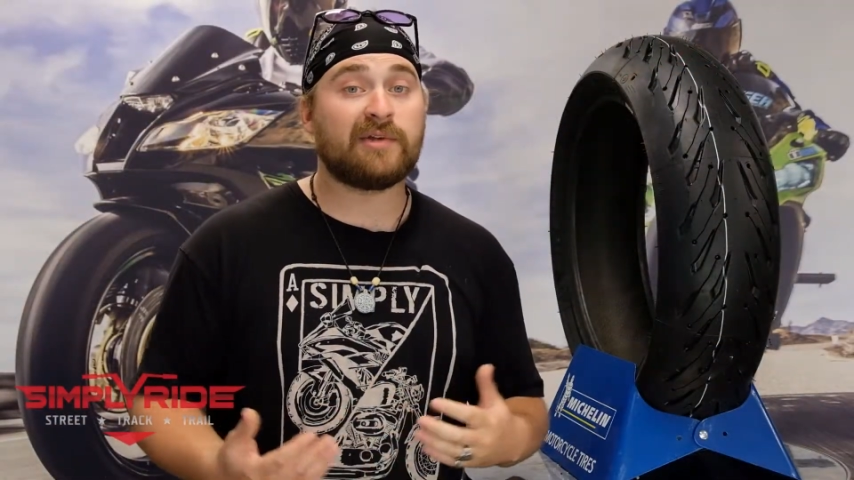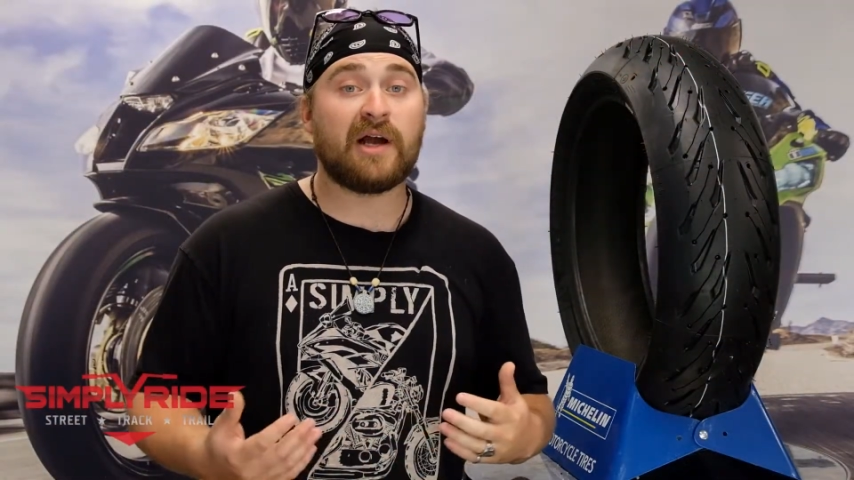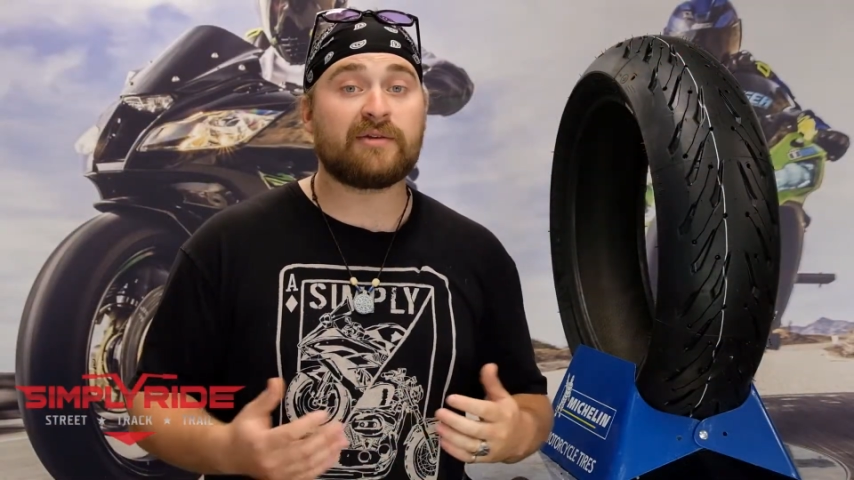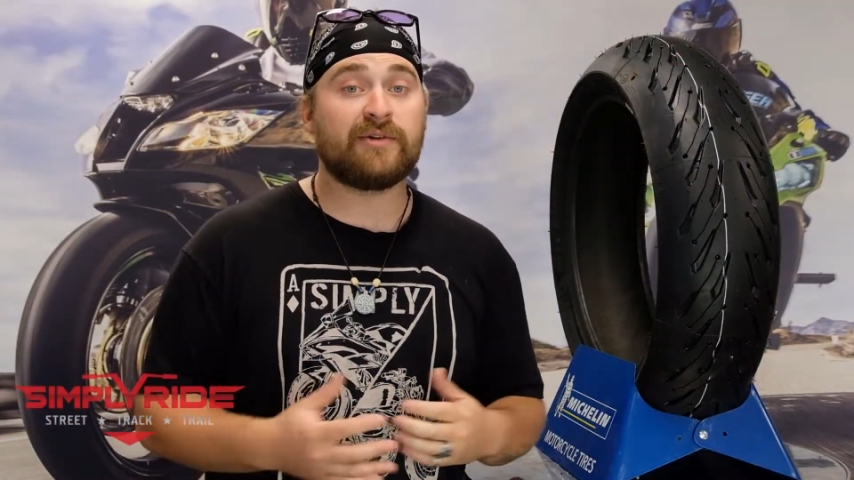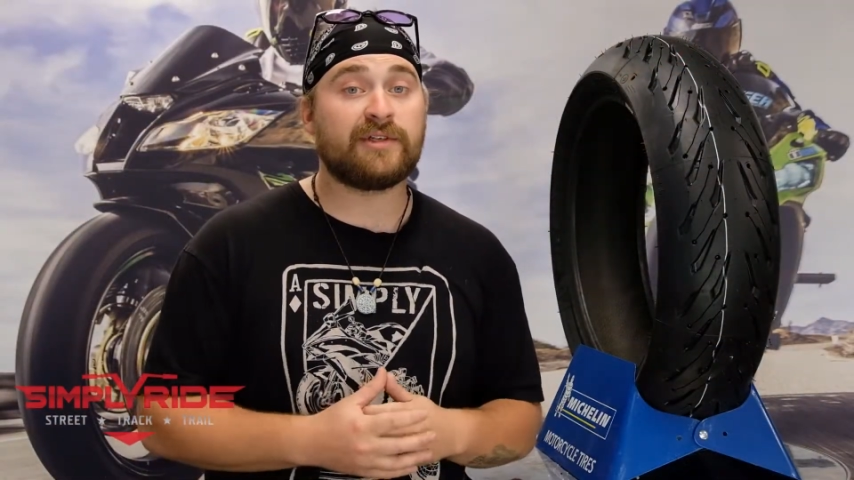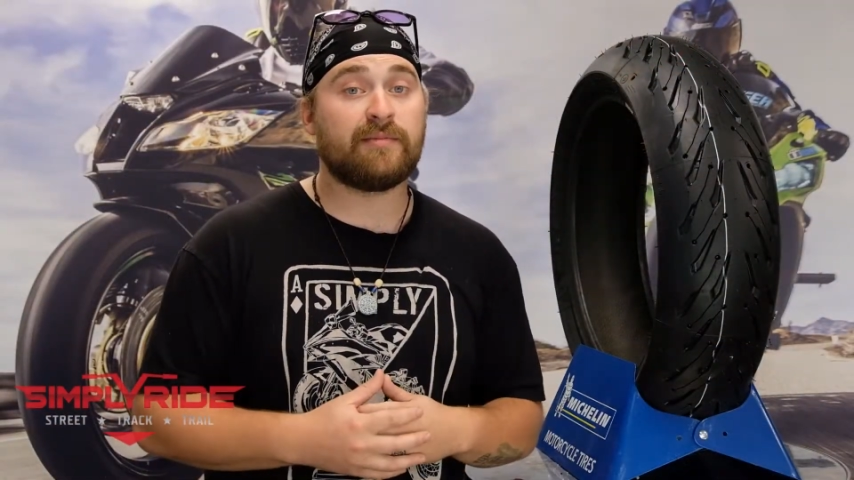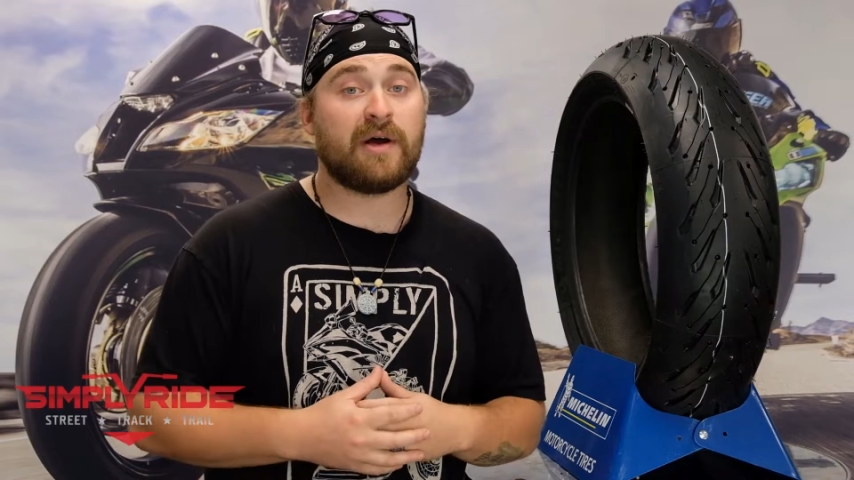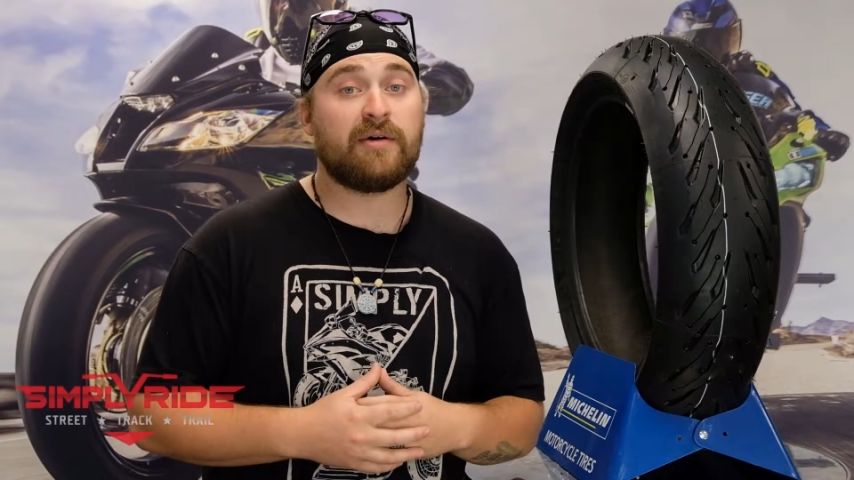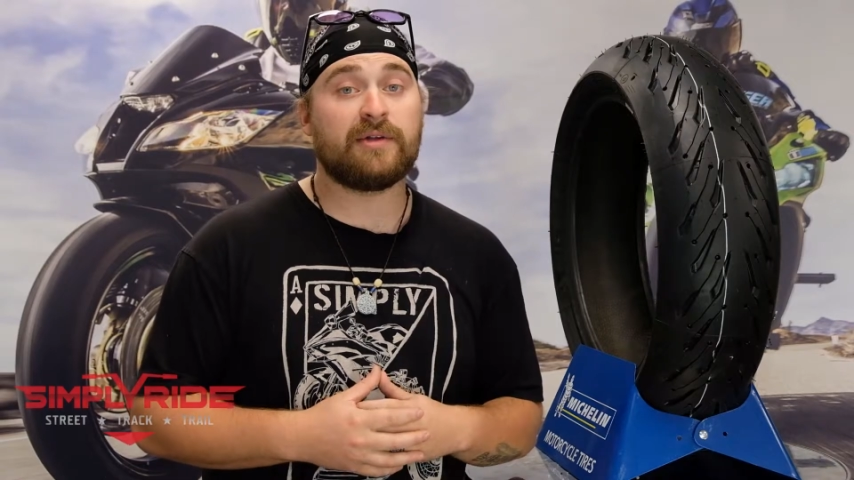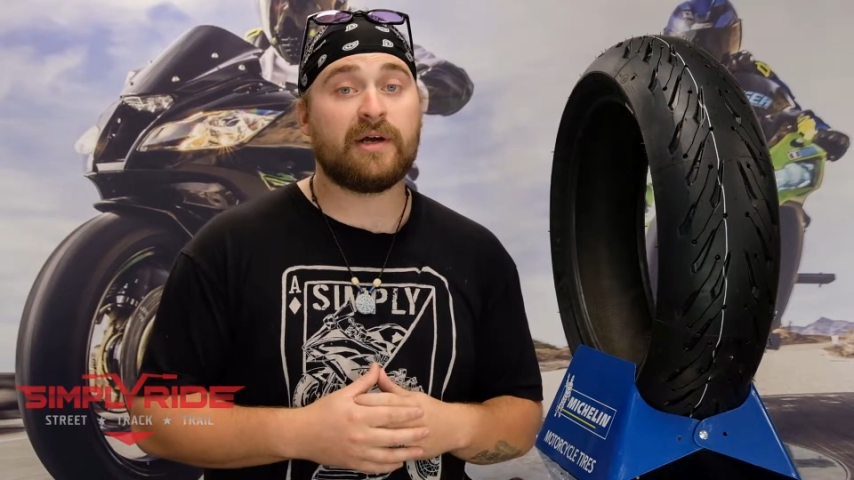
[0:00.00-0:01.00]
talk to us
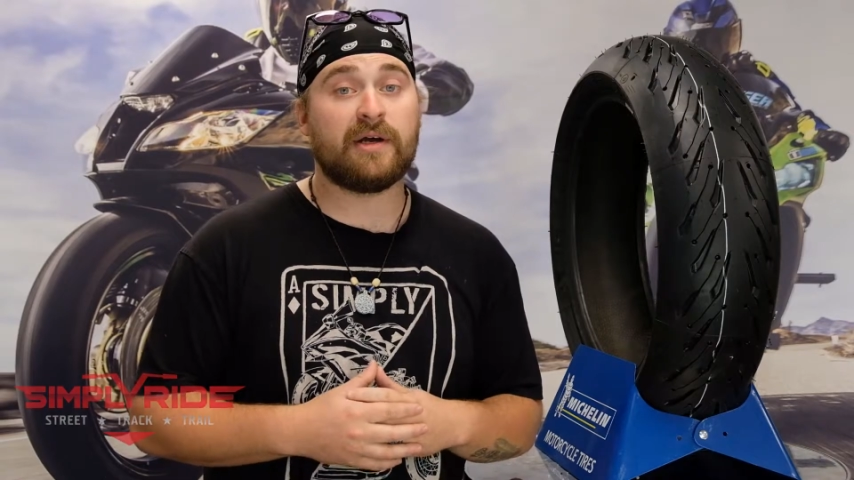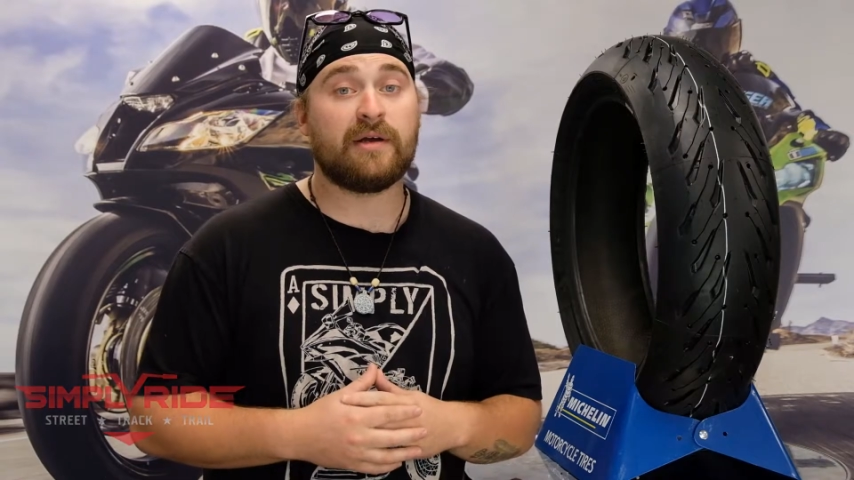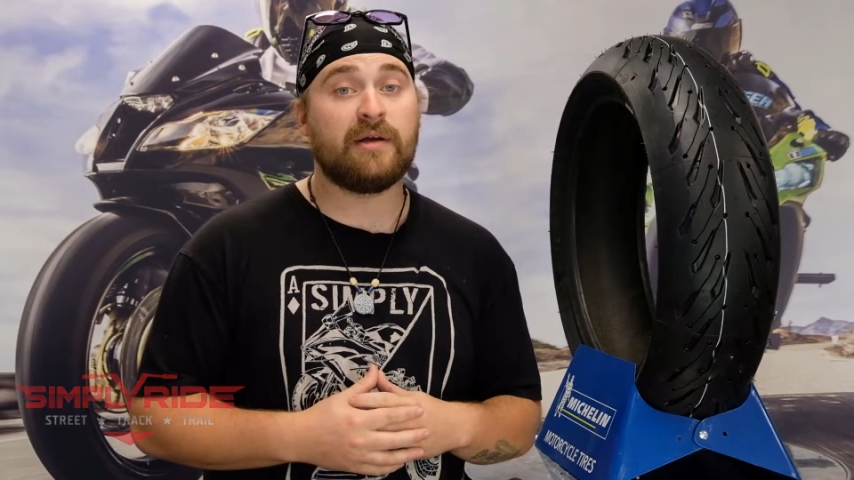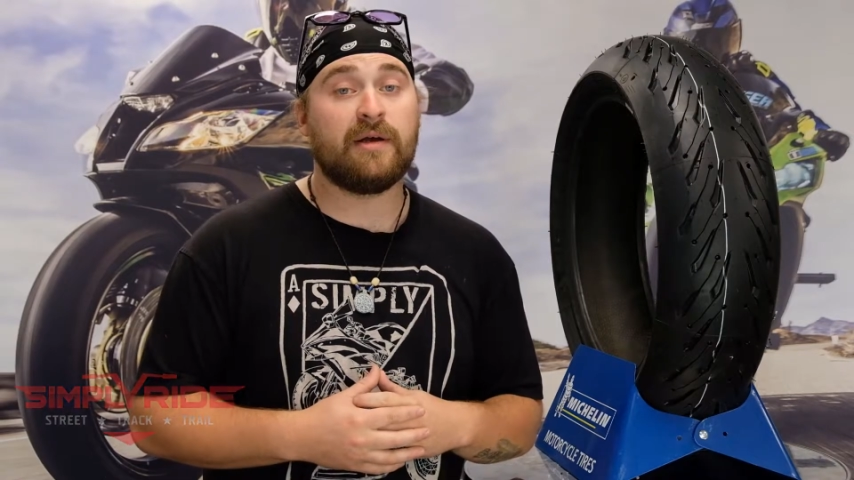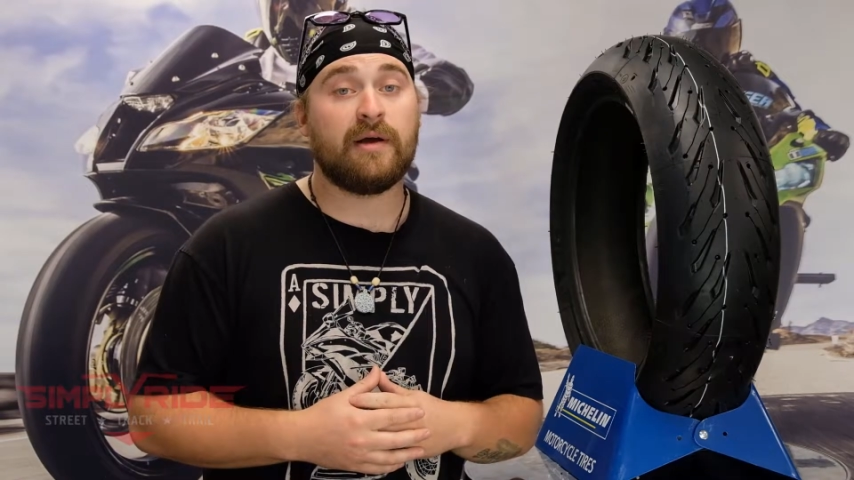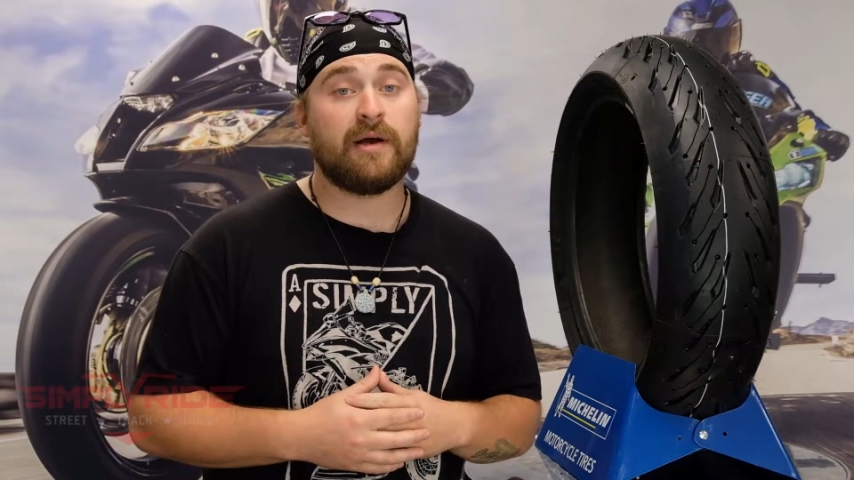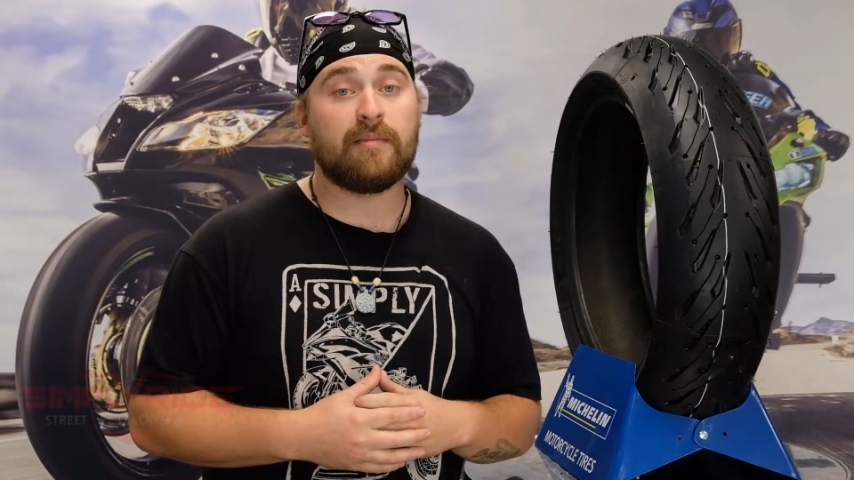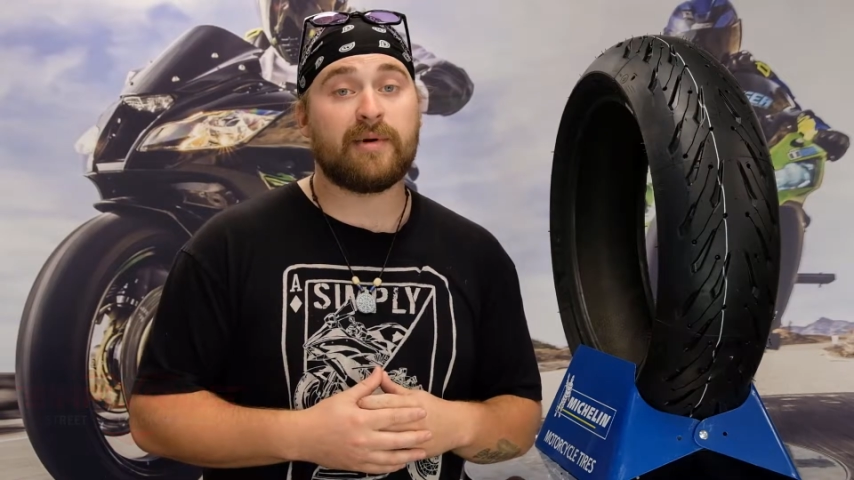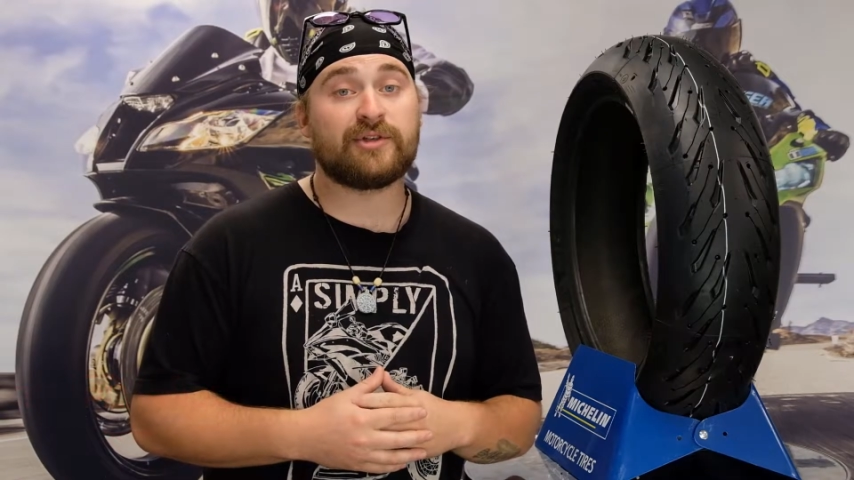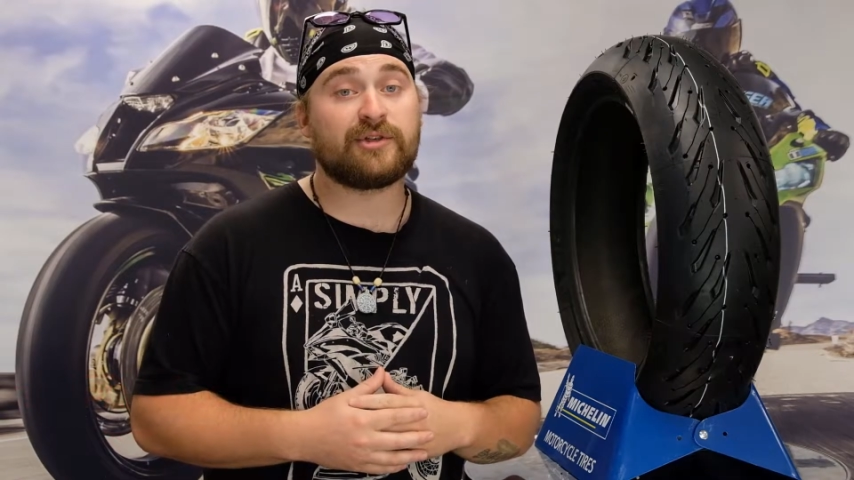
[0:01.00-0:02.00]

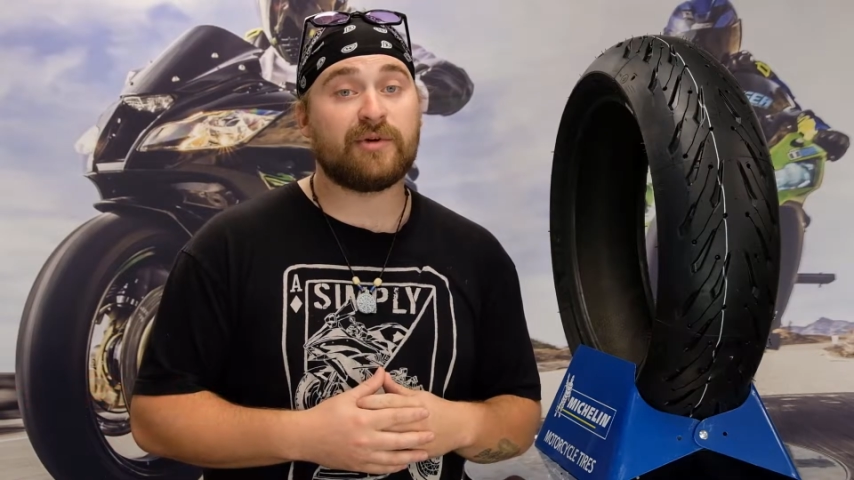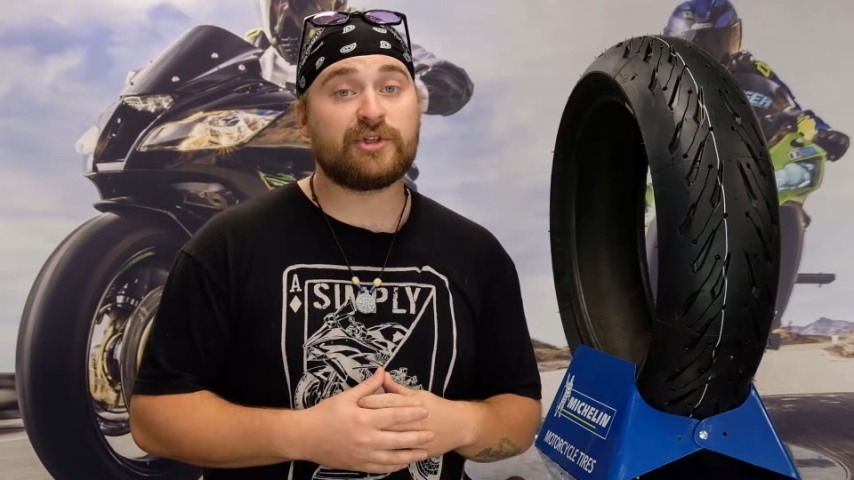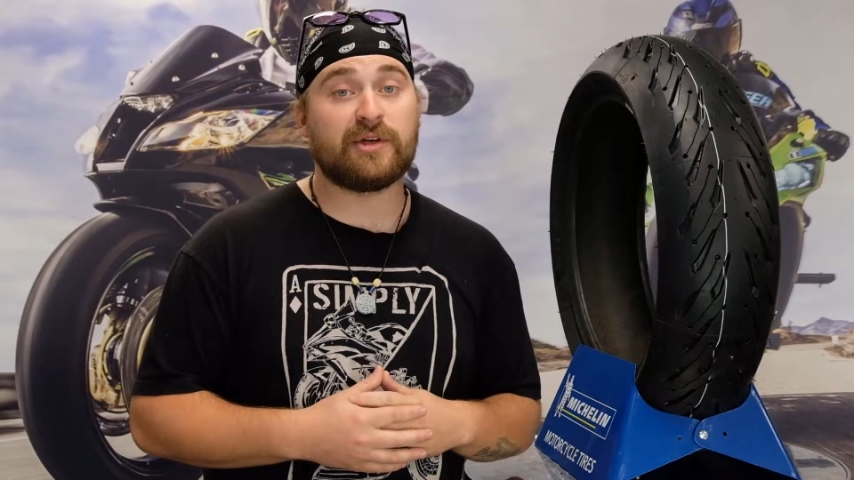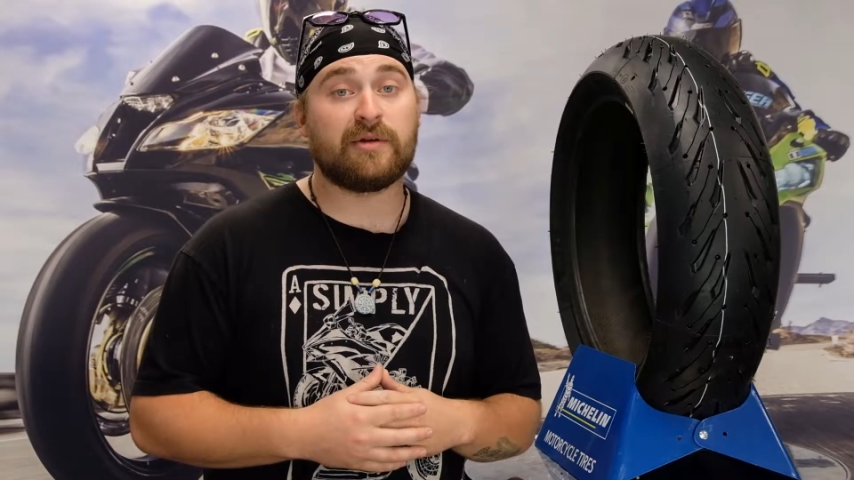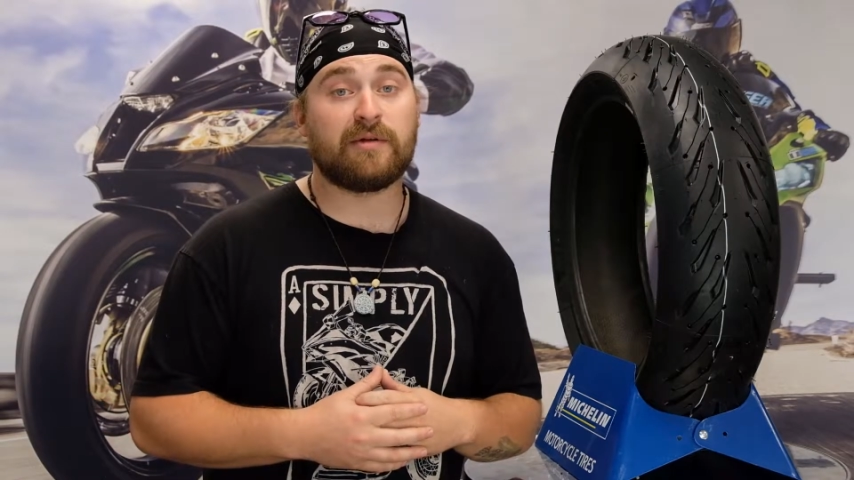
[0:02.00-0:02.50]
about switching,